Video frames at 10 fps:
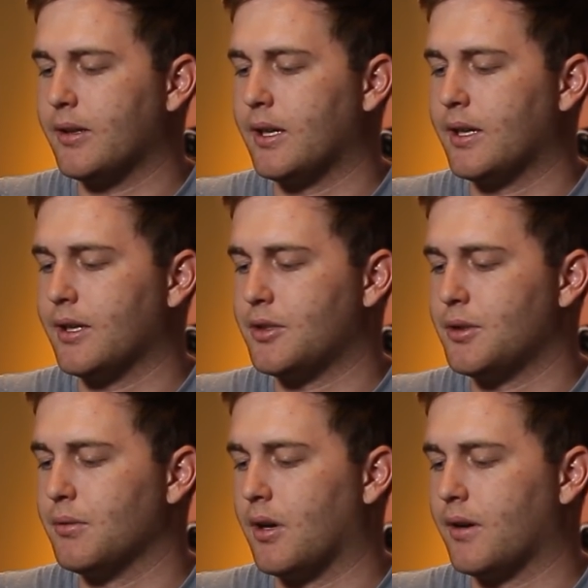blink it
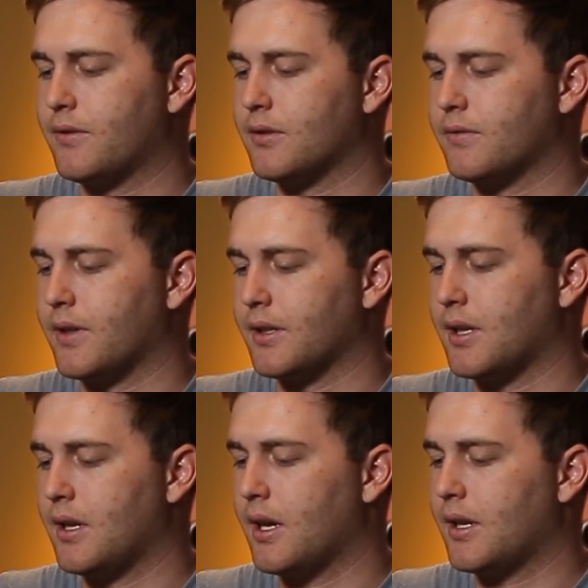to After Effects.
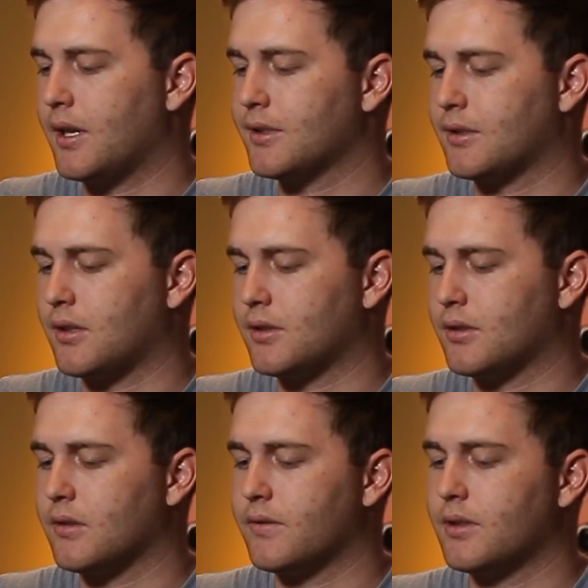Any ideas on how to
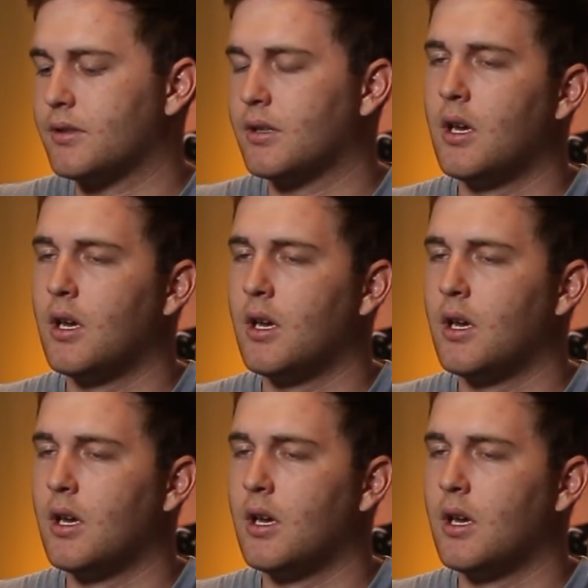solve this?